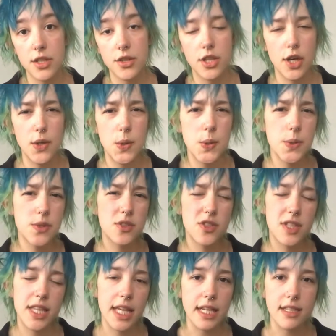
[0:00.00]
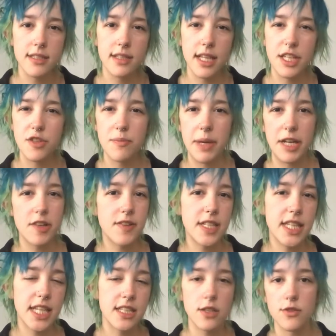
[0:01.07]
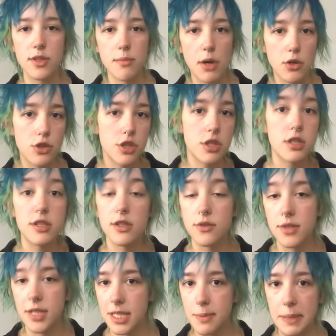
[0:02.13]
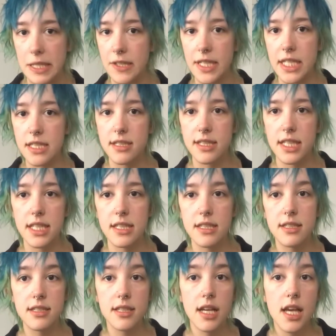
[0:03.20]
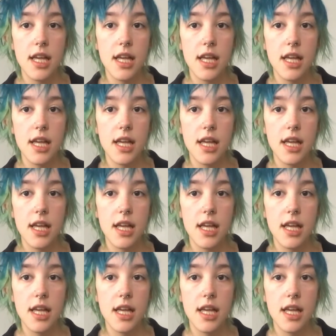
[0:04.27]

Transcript: those things that you buried like those emotions those experiences